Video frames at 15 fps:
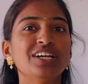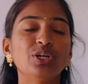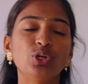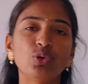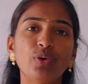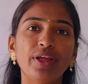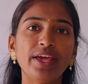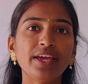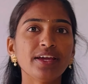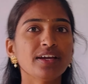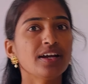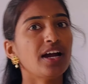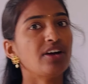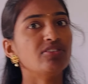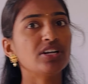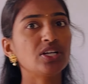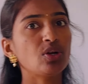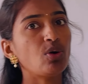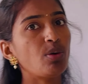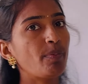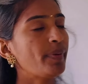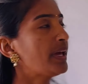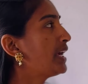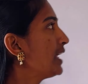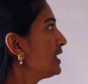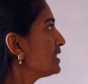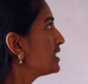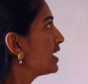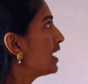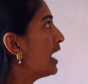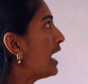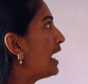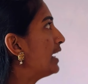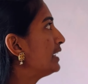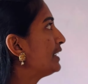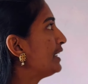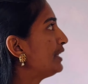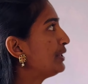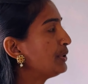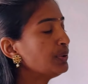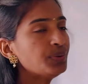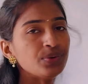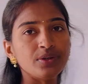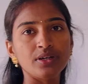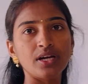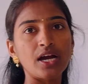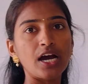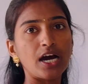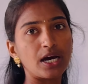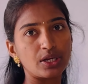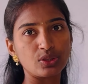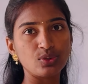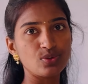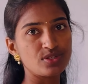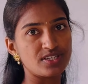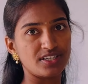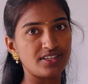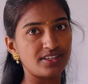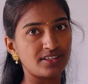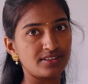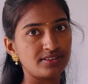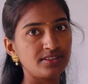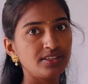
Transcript: Today our topic is Altitude-Orthocentre.